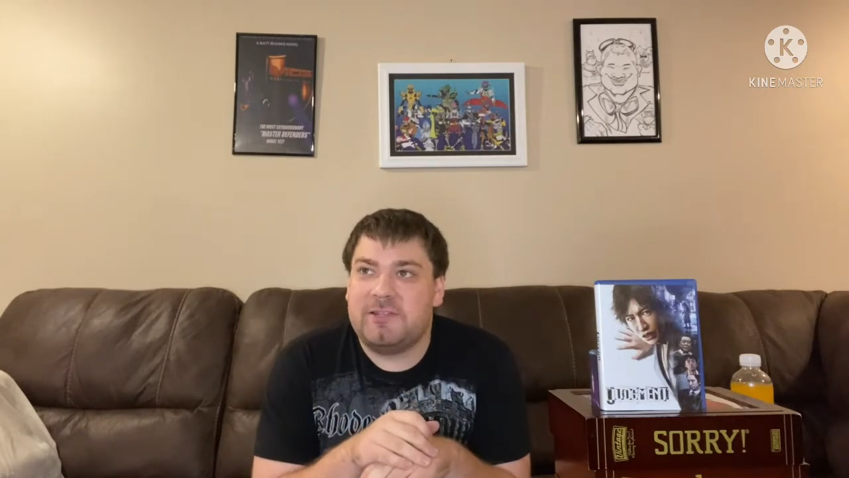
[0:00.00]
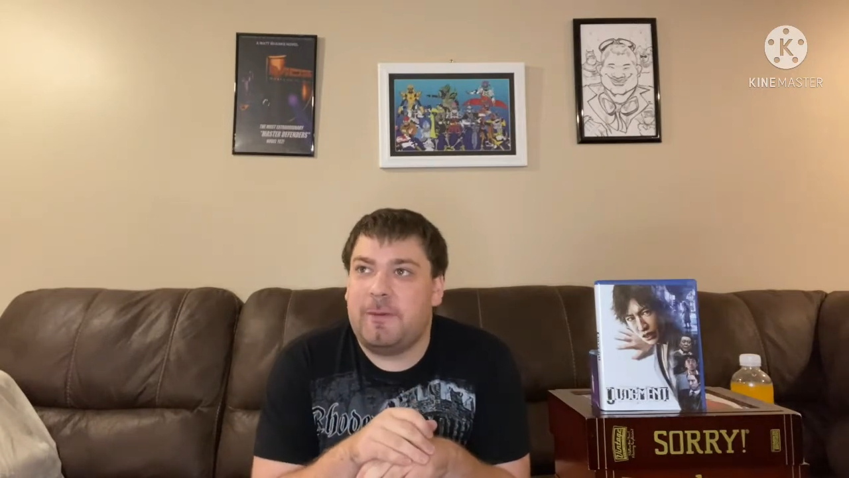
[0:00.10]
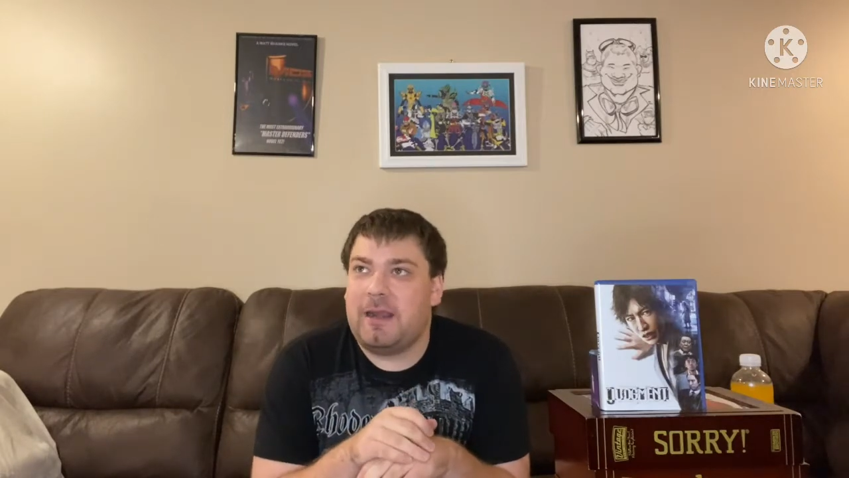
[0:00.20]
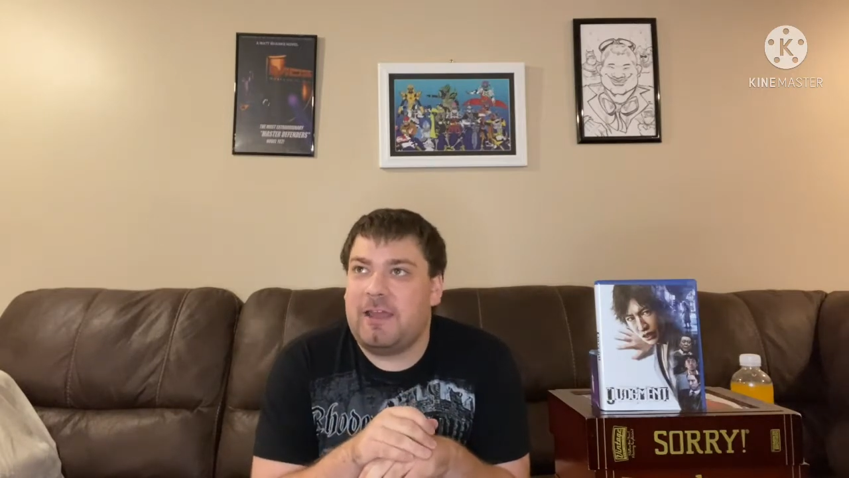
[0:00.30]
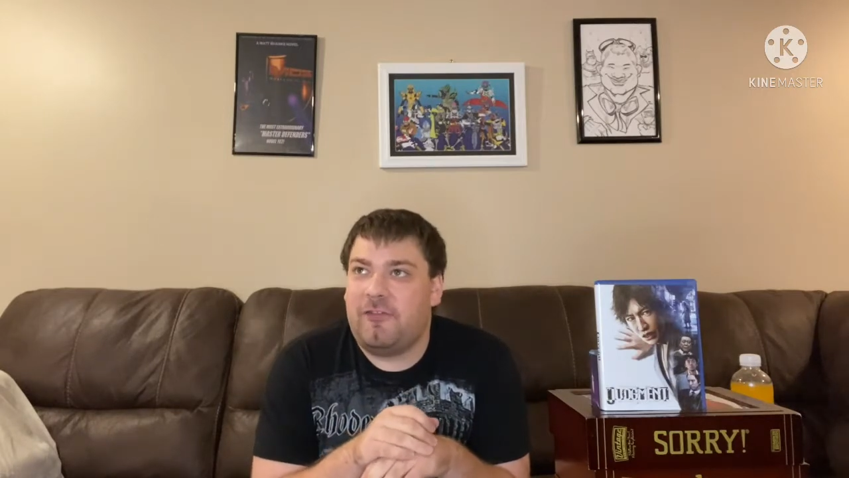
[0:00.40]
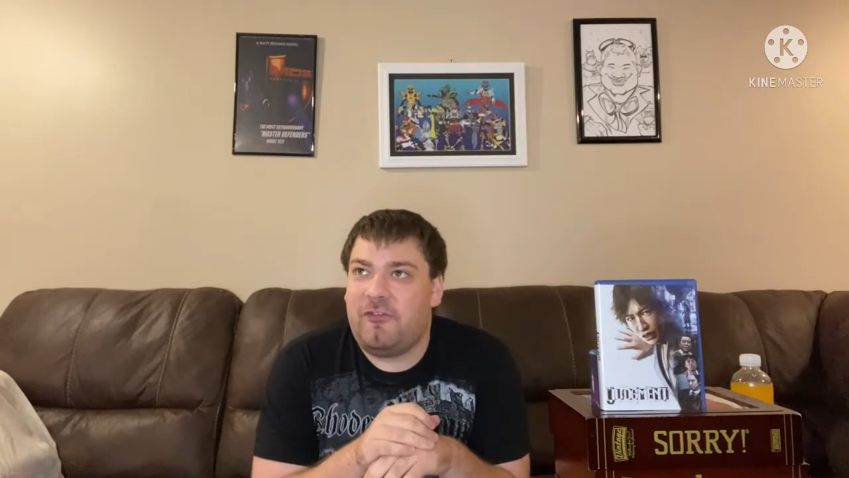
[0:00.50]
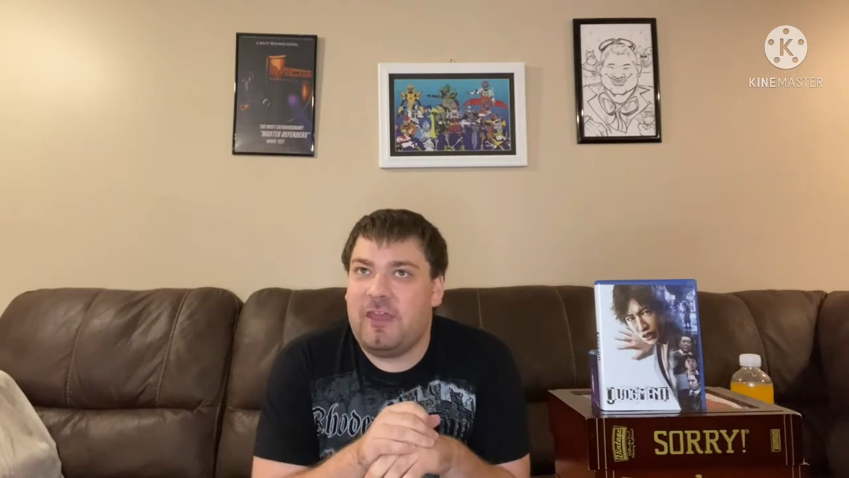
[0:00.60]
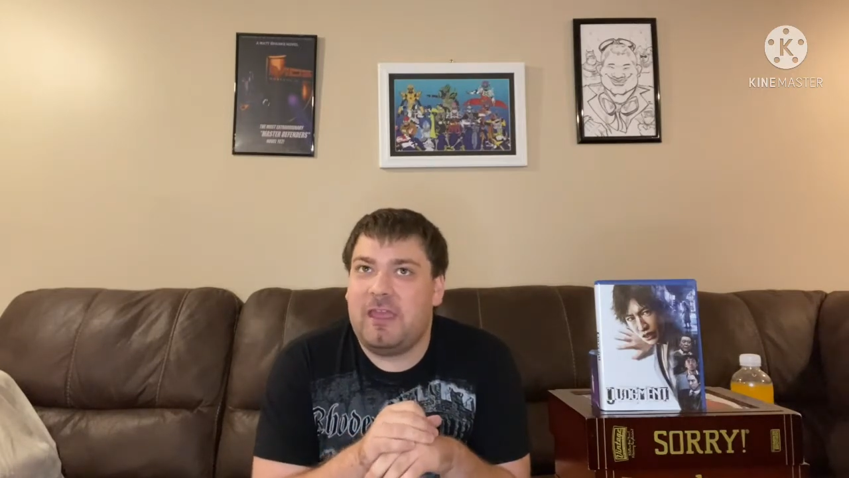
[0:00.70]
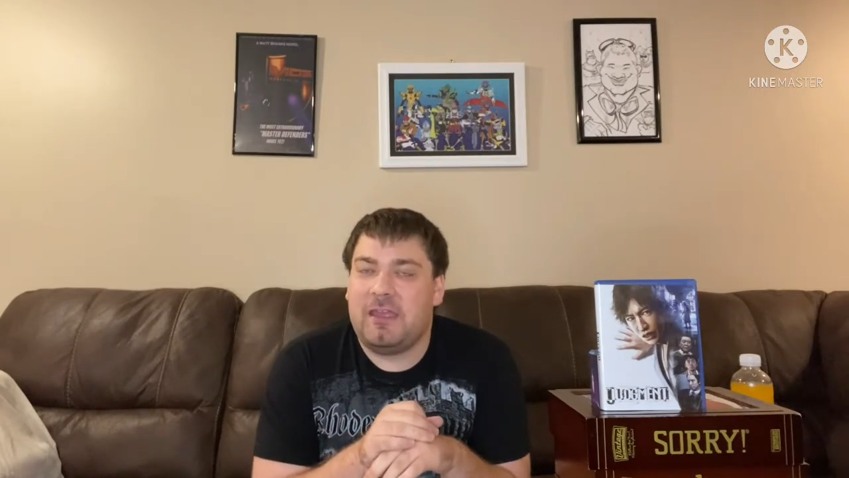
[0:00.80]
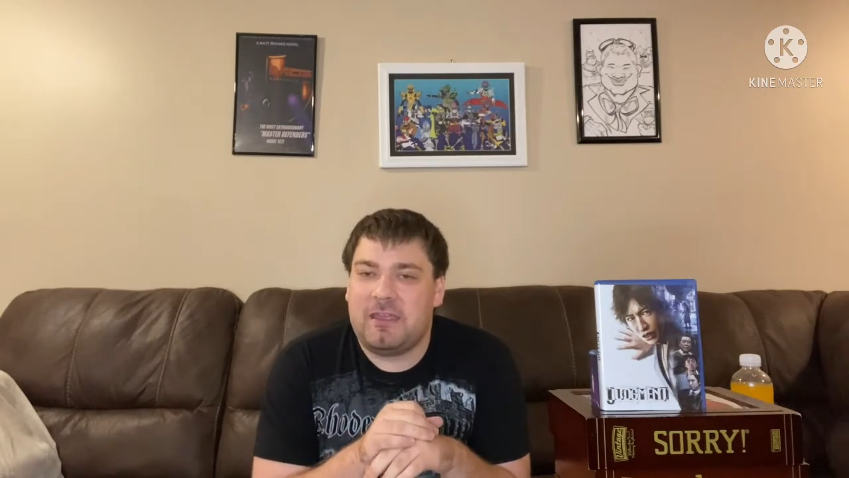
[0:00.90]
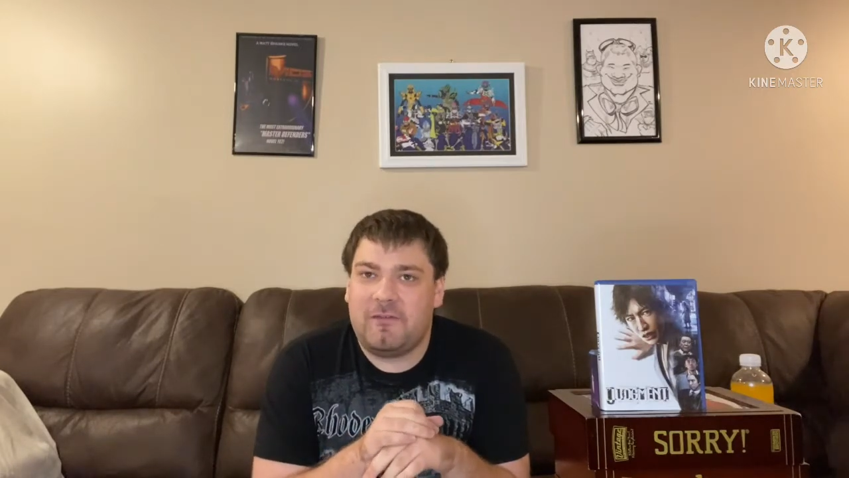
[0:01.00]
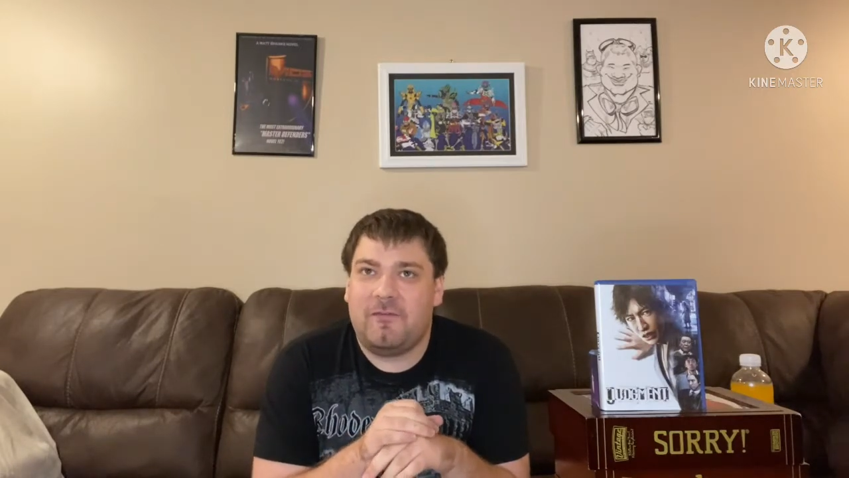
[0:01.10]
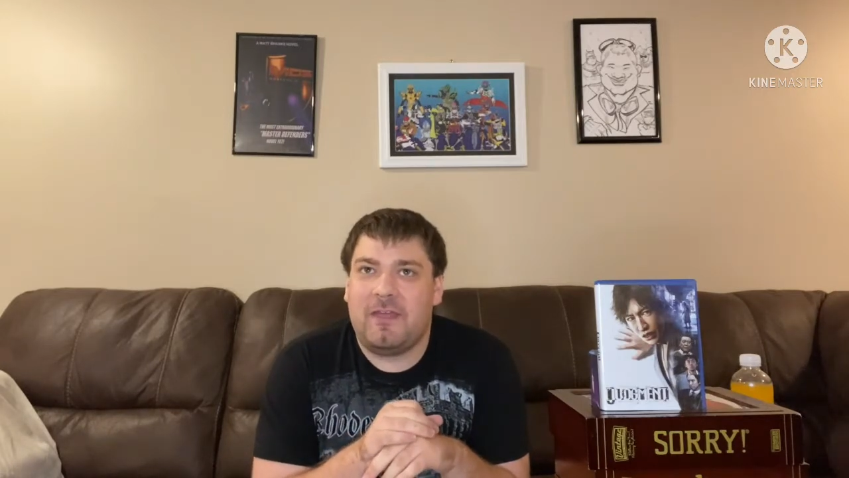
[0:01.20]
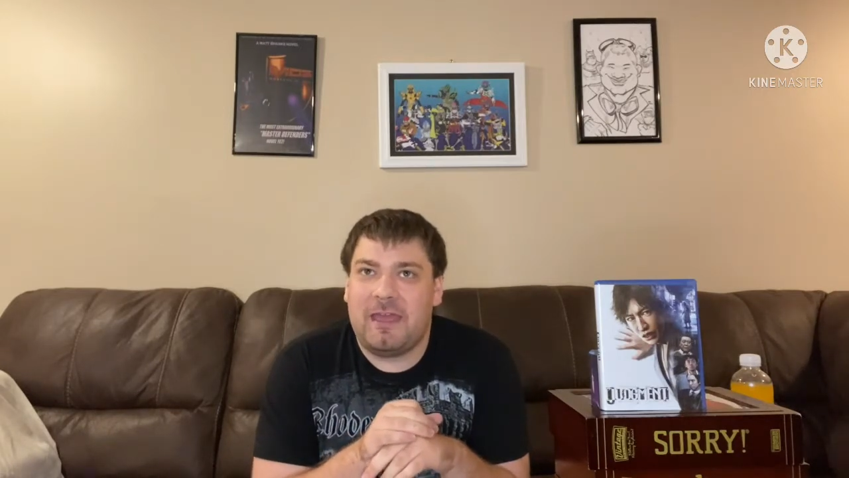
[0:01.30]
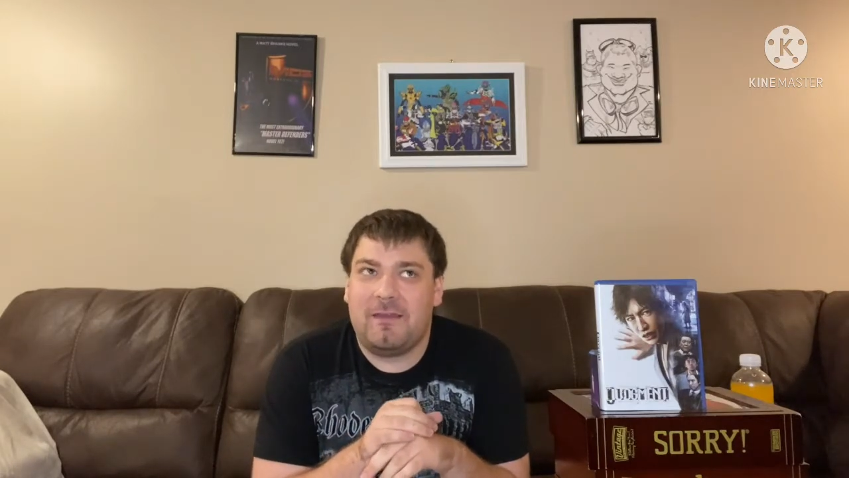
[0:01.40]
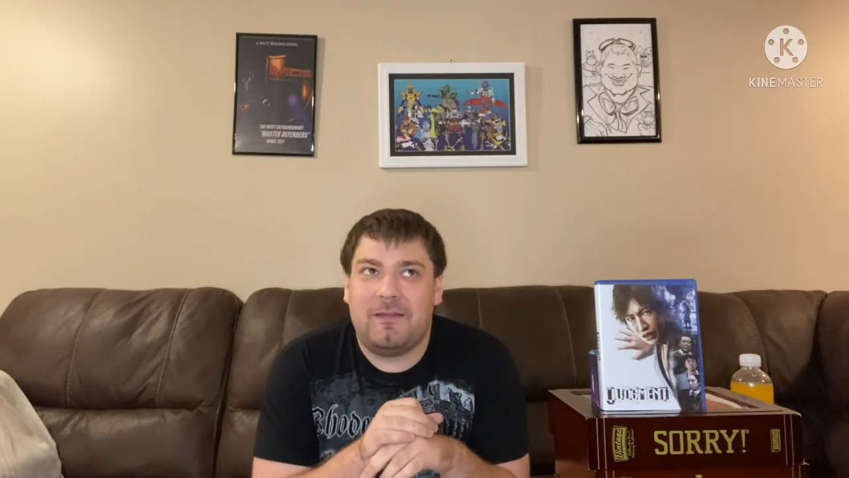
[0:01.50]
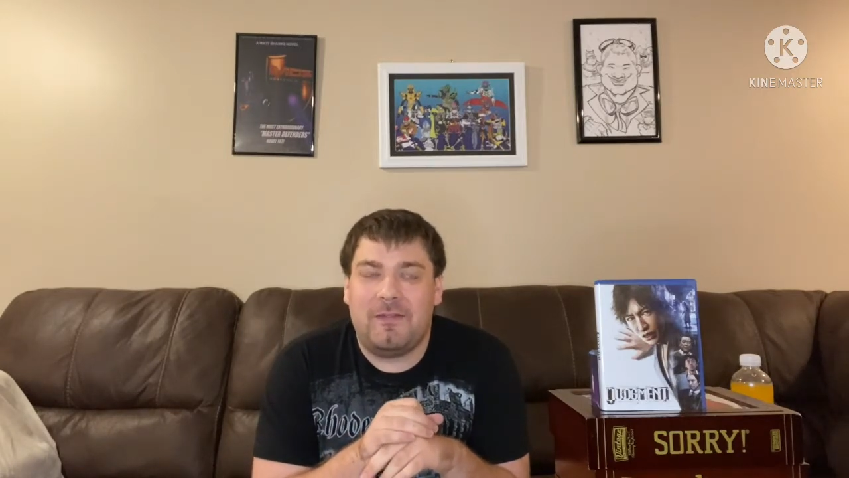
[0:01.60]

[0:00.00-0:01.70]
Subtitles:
but I think that